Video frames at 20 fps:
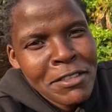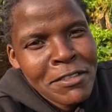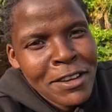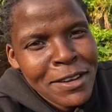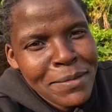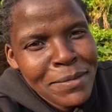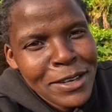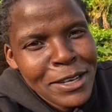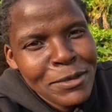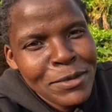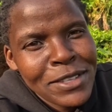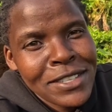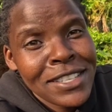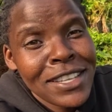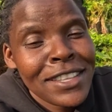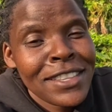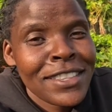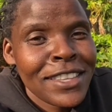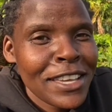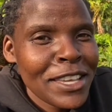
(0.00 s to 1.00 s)
my family we
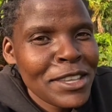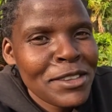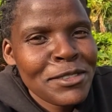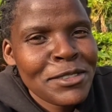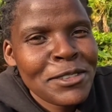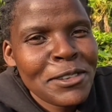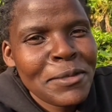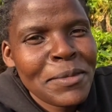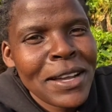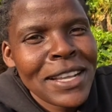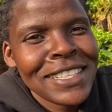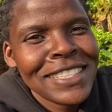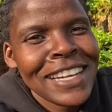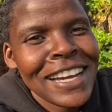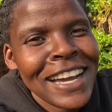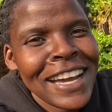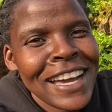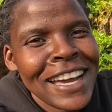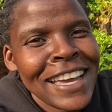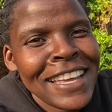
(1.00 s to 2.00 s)
say thank you so much
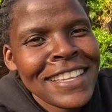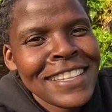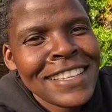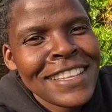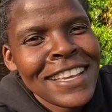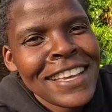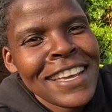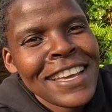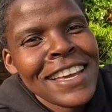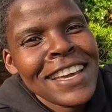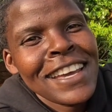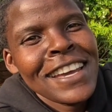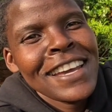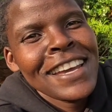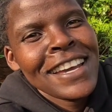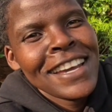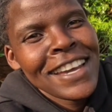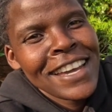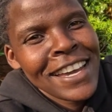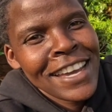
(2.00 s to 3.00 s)
guys
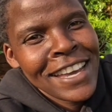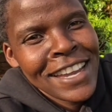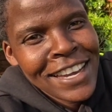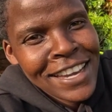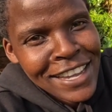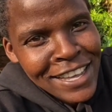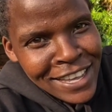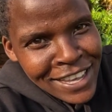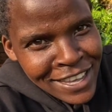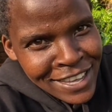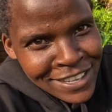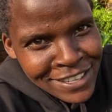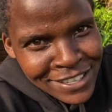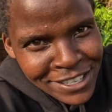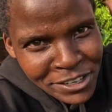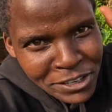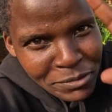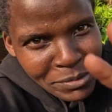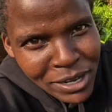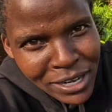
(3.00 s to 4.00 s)
and uh,
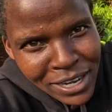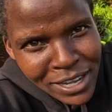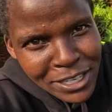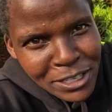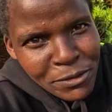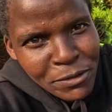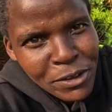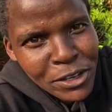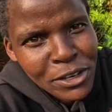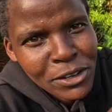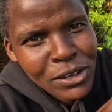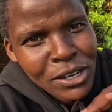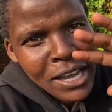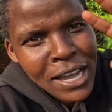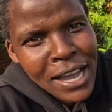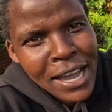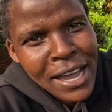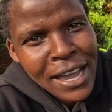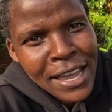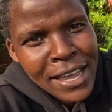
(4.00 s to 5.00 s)
see you in my next video
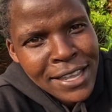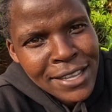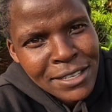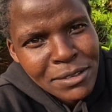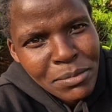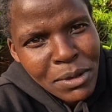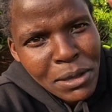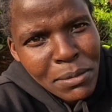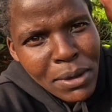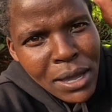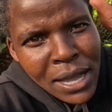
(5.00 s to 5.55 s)
guys bye